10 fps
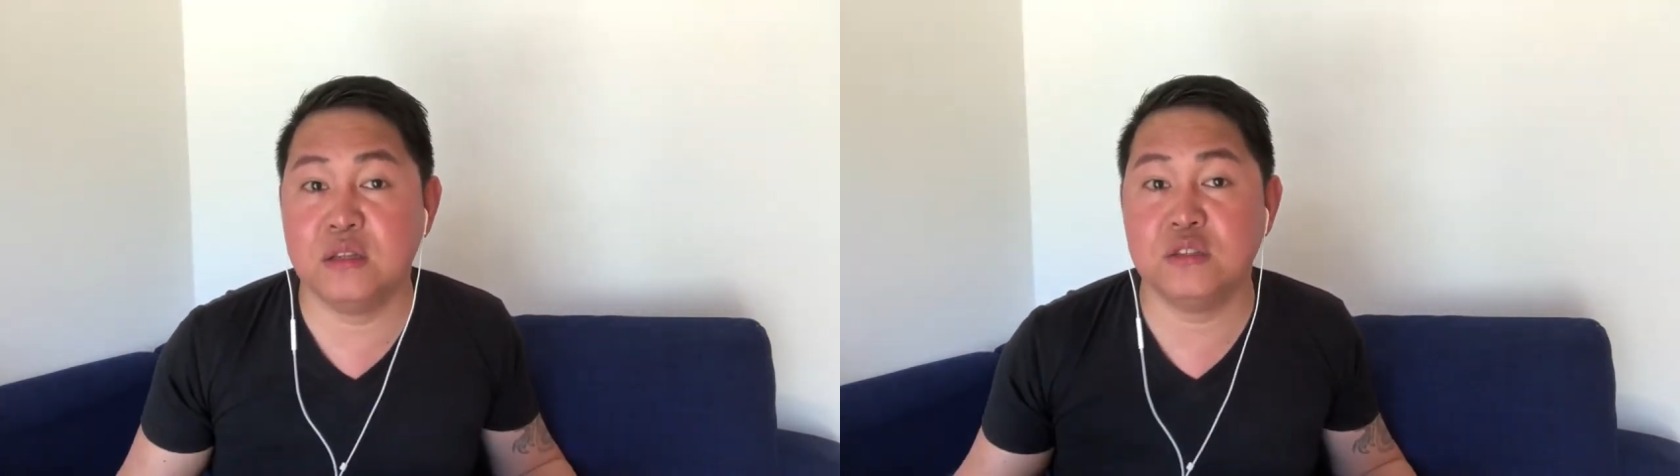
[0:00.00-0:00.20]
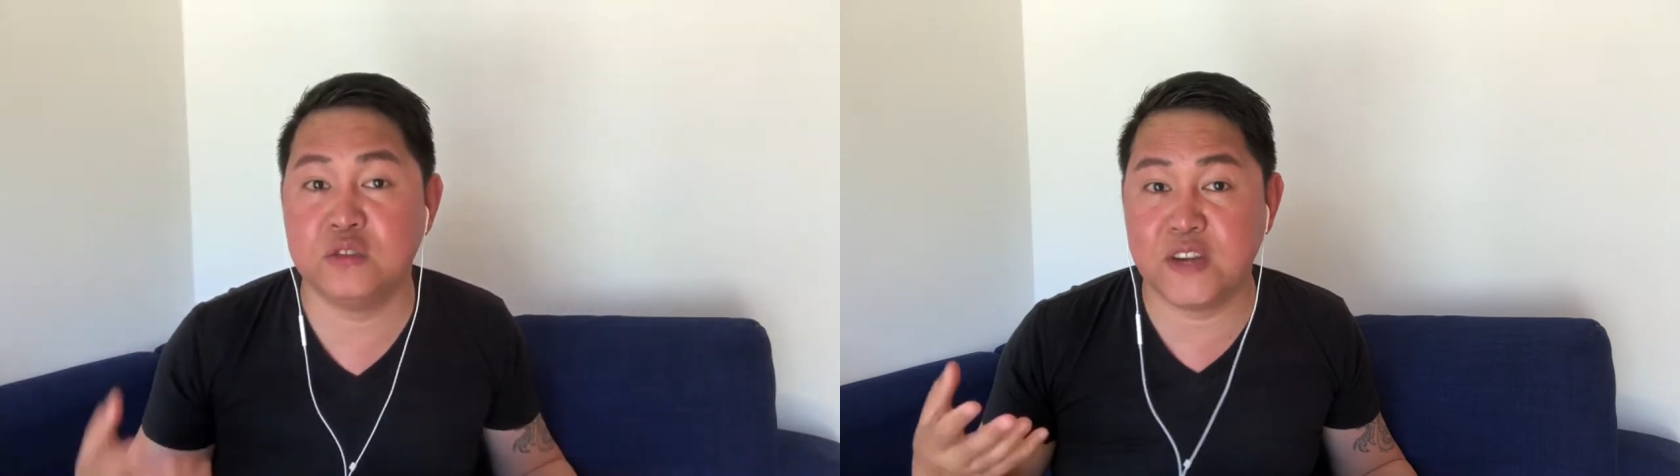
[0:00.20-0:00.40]

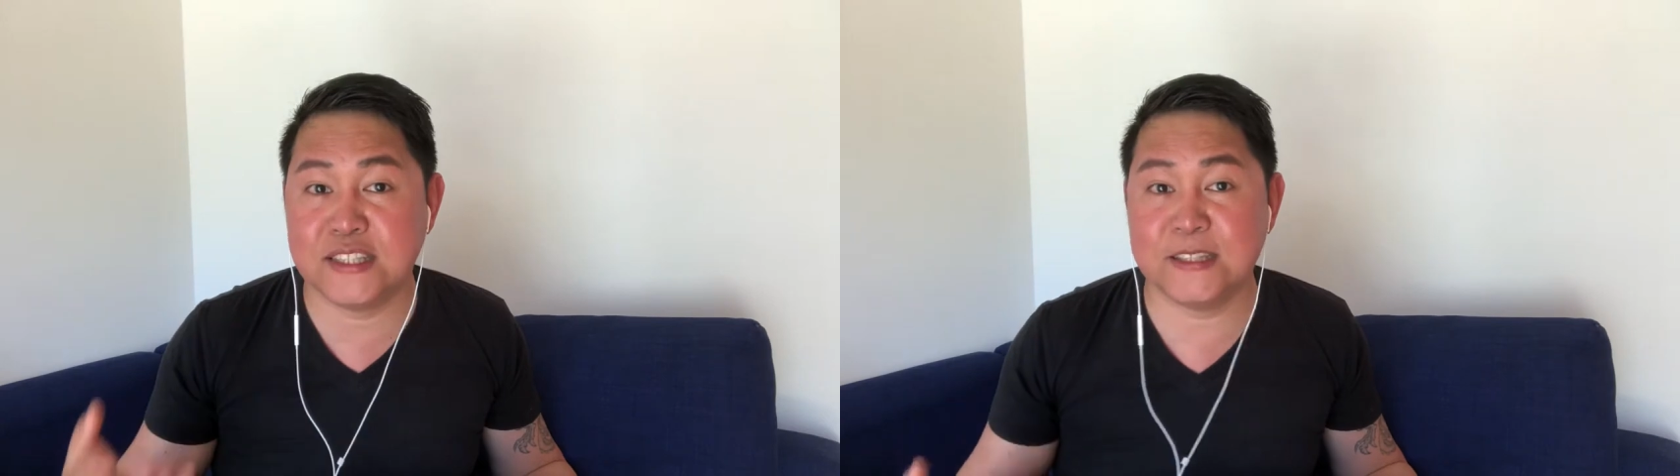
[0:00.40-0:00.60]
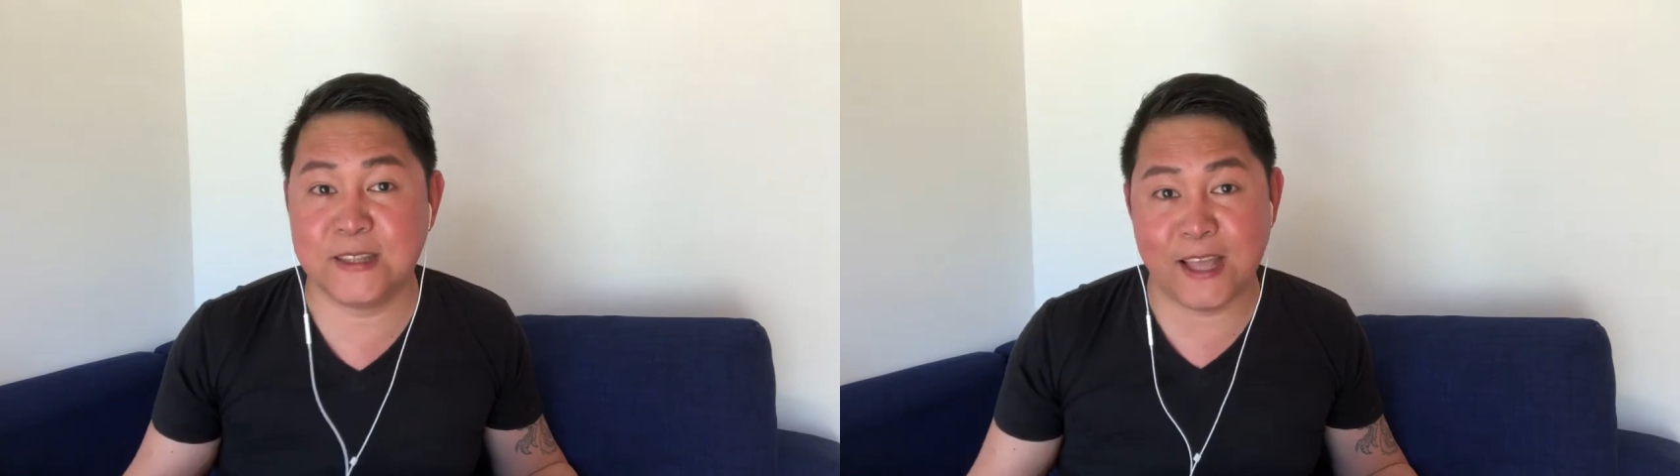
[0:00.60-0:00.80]

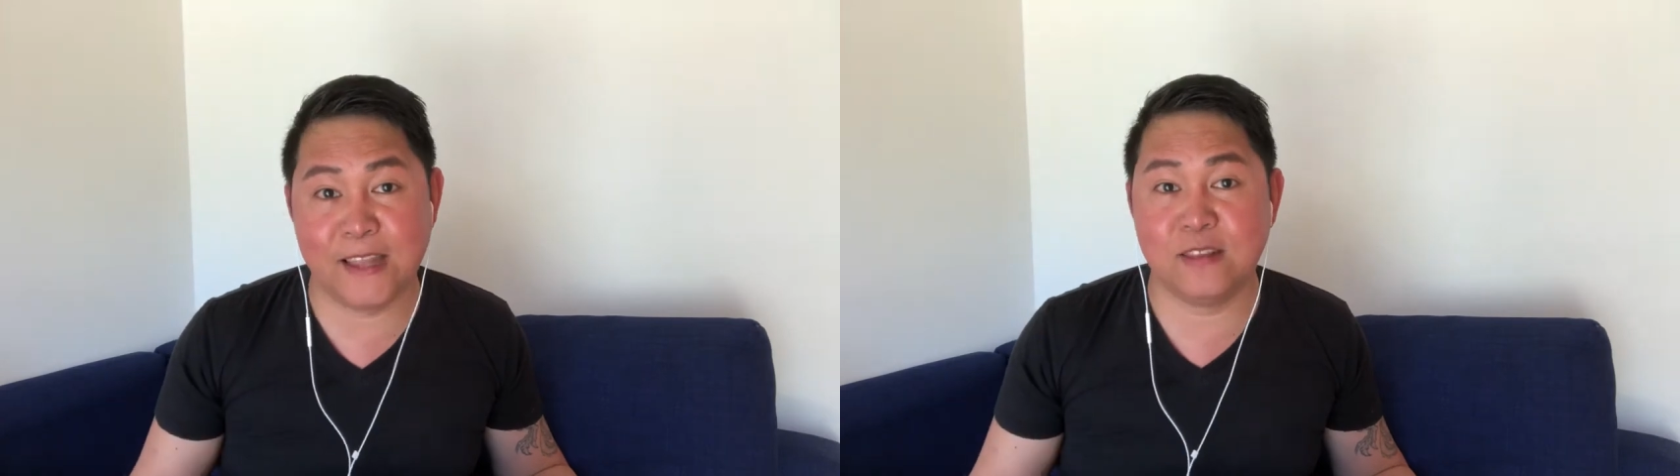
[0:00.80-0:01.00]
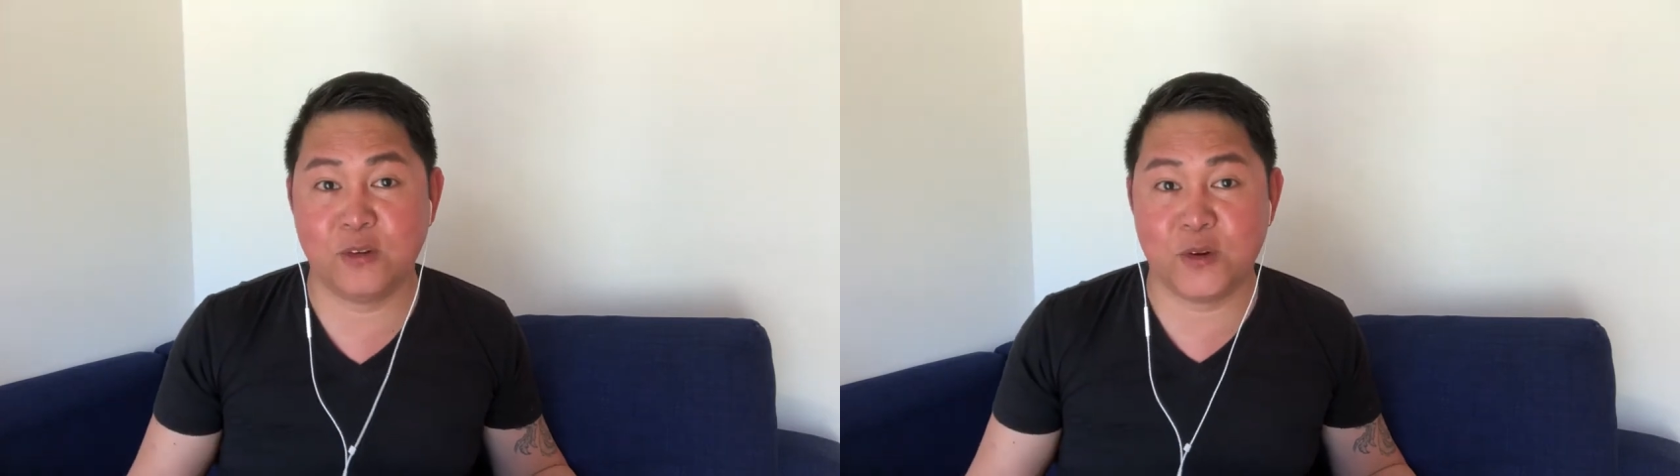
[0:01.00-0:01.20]

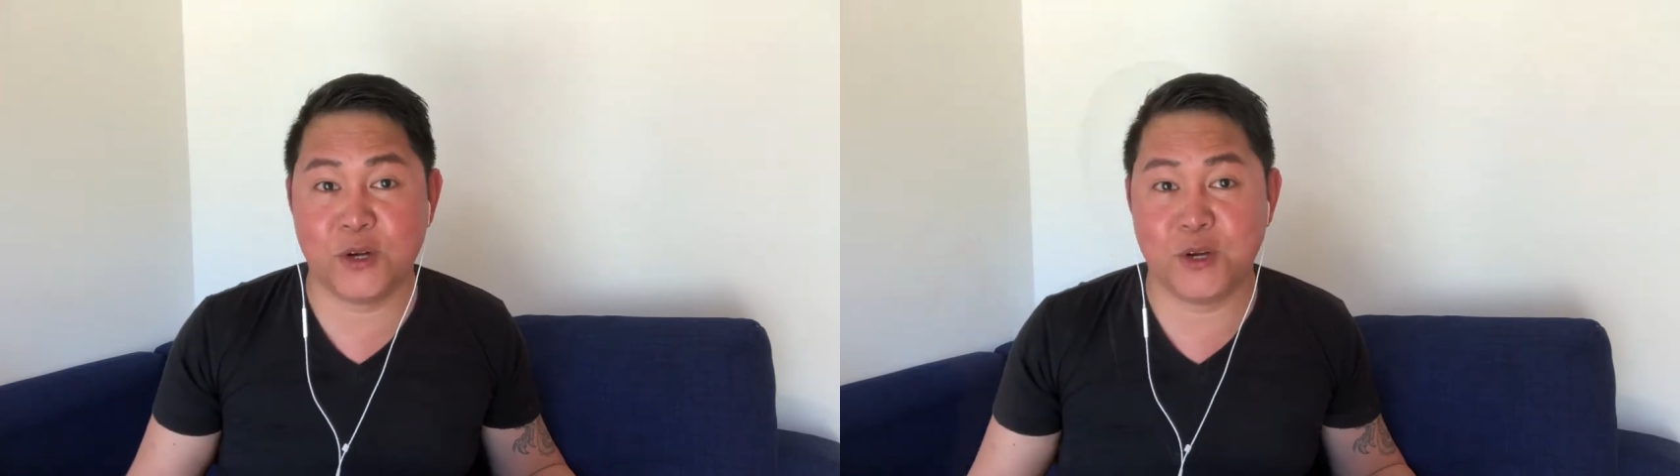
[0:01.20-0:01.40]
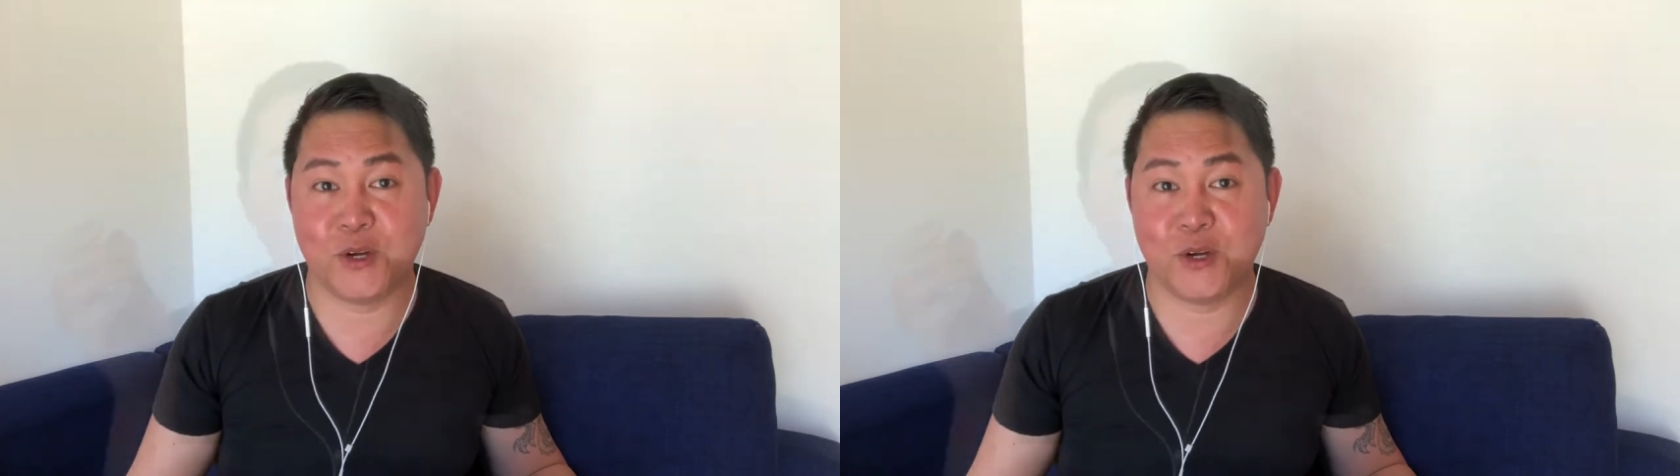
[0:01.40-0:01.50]
translator.